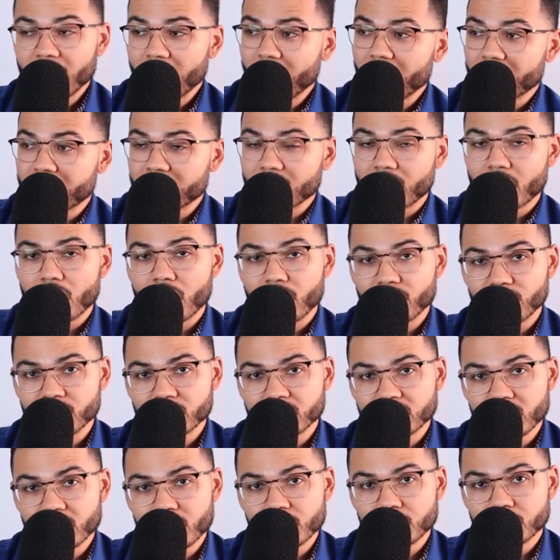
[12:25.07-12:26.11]
it's a
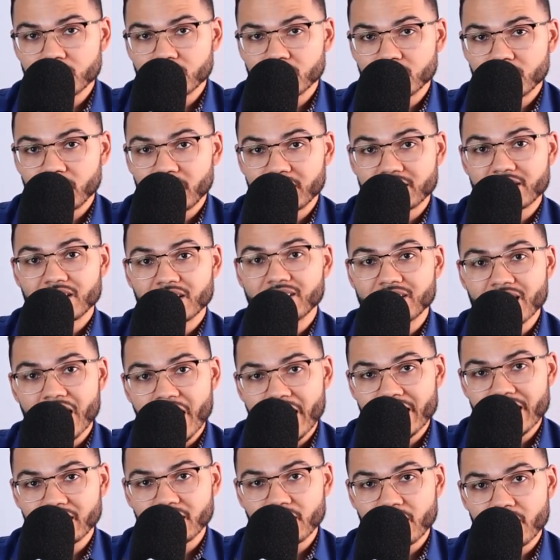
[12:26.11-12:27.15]
conversation, it's a
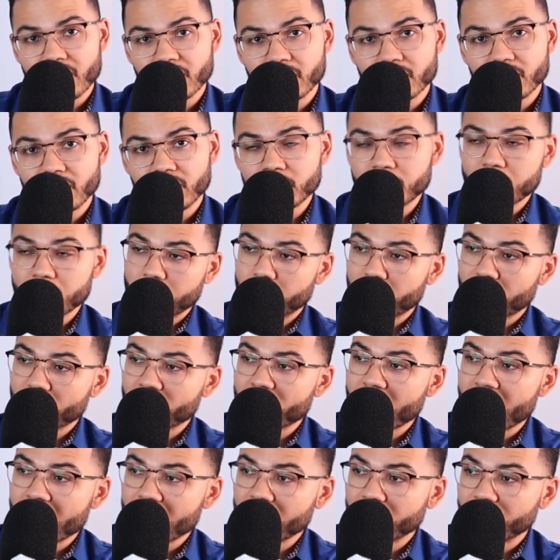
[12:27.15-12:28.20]
dialogue, it's
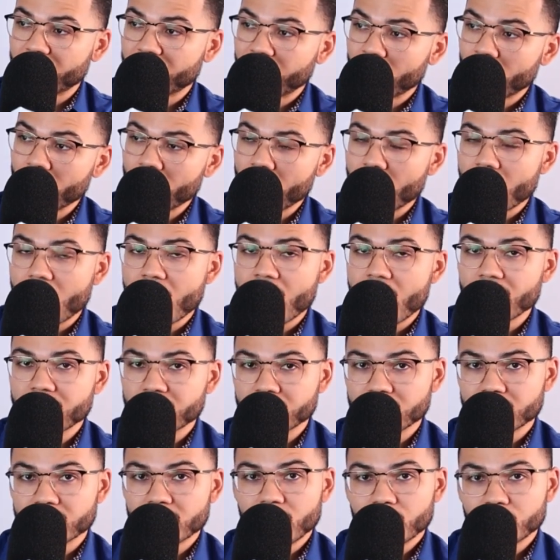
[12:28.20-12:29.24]
providing full,
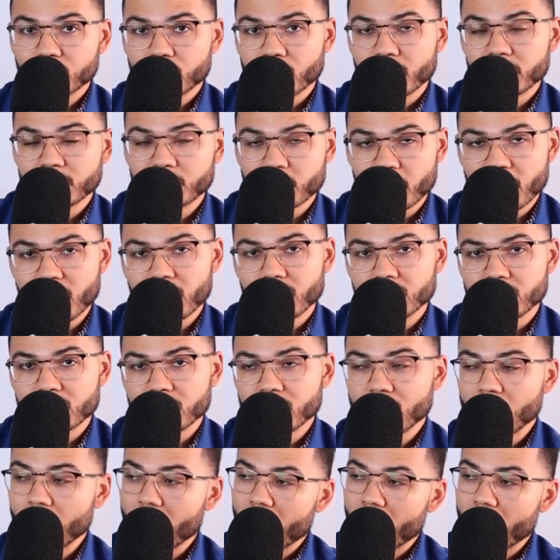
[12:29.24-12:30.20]
honest transparency